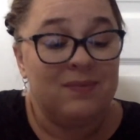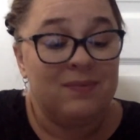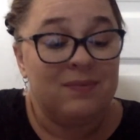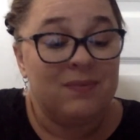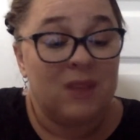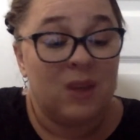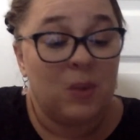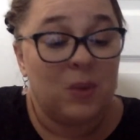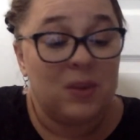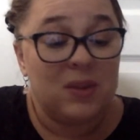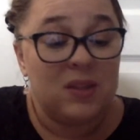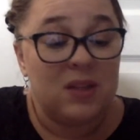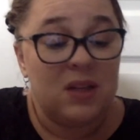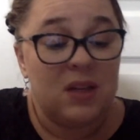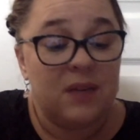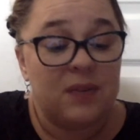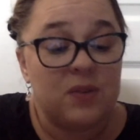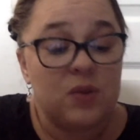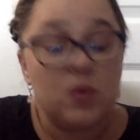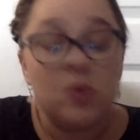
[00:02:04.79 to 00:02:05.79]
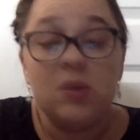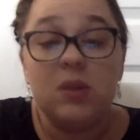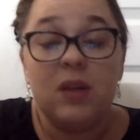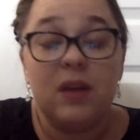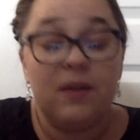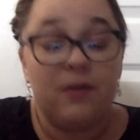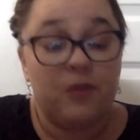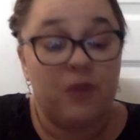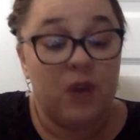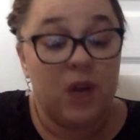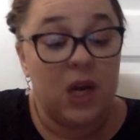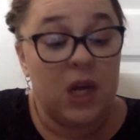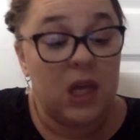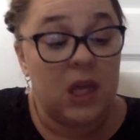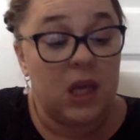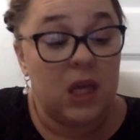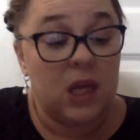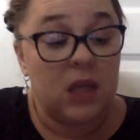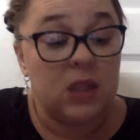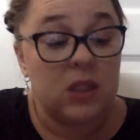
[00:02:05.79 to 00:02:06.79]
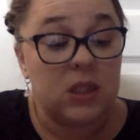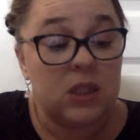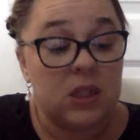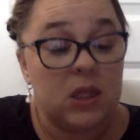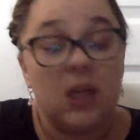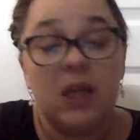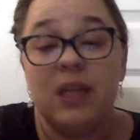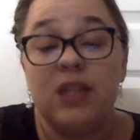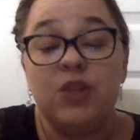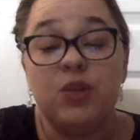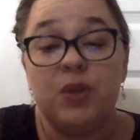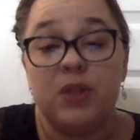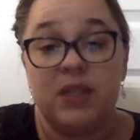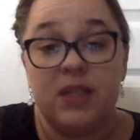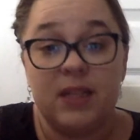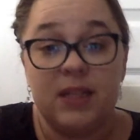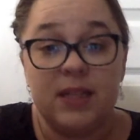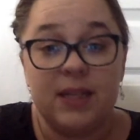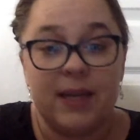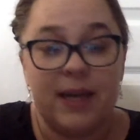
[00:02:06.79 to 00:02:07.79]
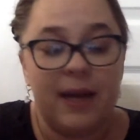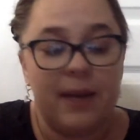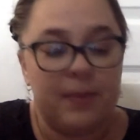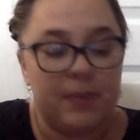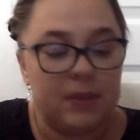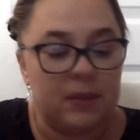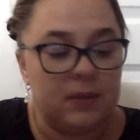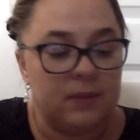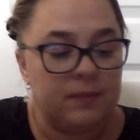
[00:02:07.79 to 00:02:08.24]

there wasn't enough school left for anything else interesting to happen.